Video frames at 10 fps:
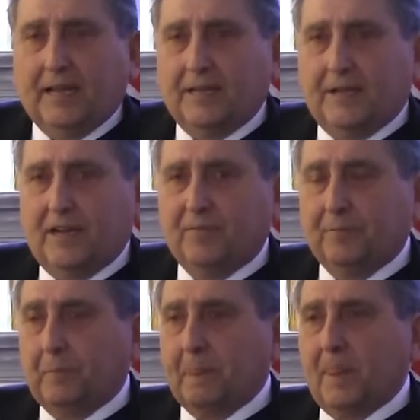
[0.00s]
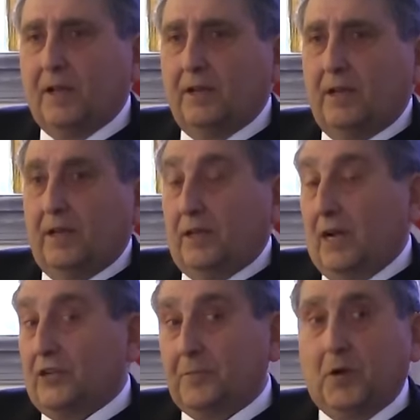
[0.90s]
And um,
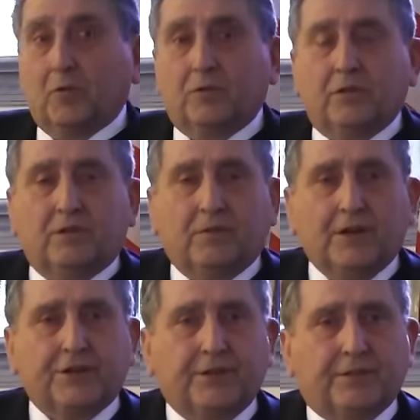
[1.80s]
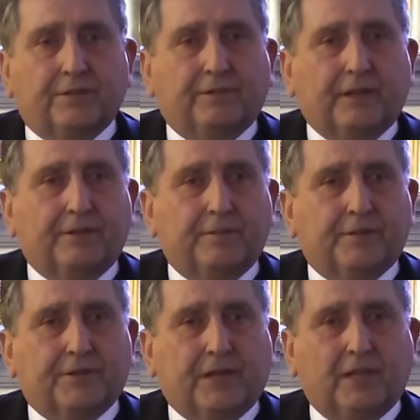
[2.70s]
I spoke to the Russians,
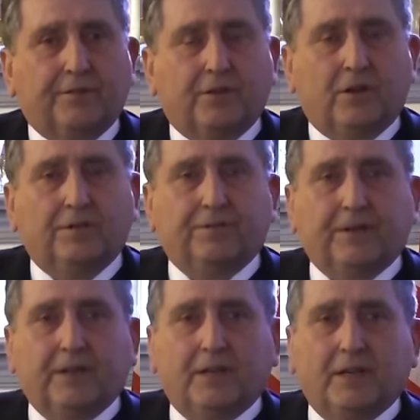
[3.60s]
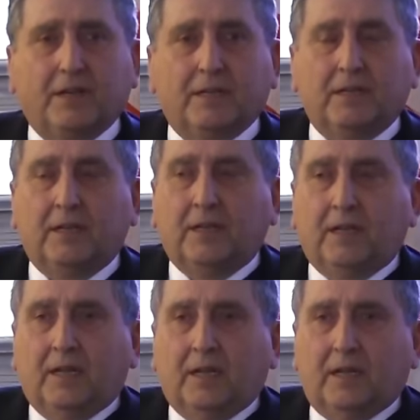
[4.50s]
Vladimir Solovyov and uh,
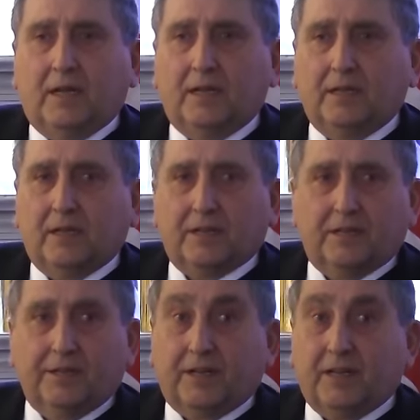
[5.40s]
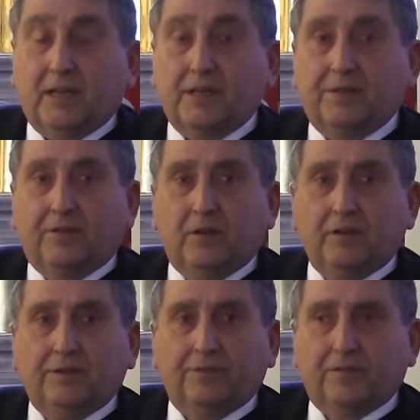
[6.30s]
uh, Dr. Nikolai
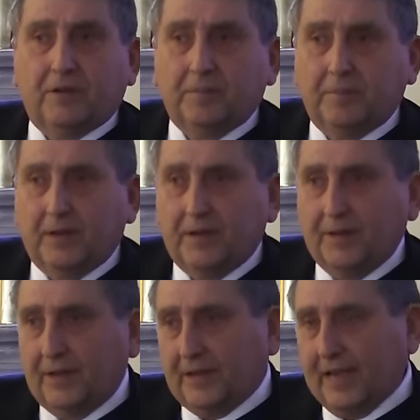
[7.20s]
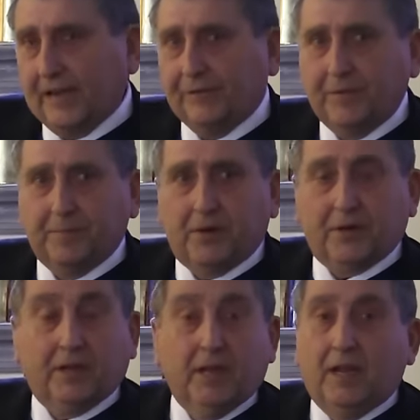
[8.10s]
Nevolin from uh,
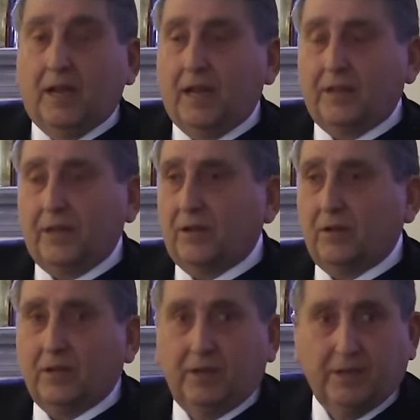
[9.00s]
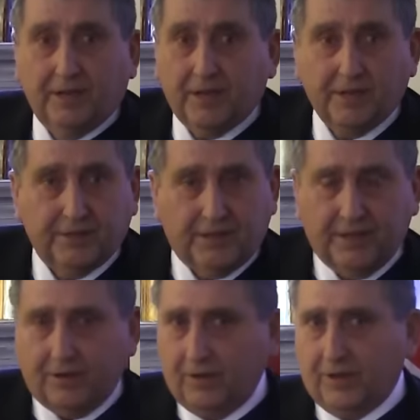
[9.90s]
Ekaterinburg, and they all, yeah,
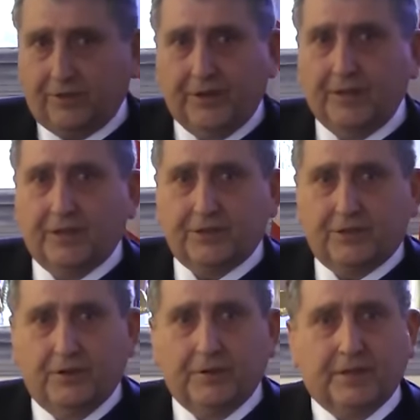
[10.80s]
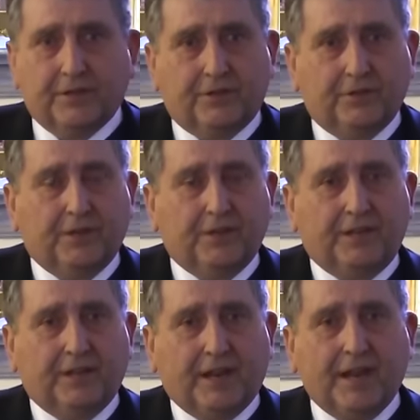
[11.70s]
they all agreed, let's do it, let's do the
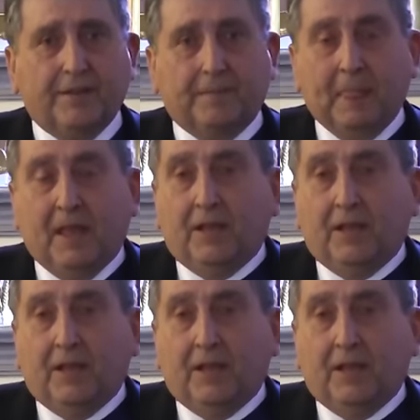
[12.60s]
DNA.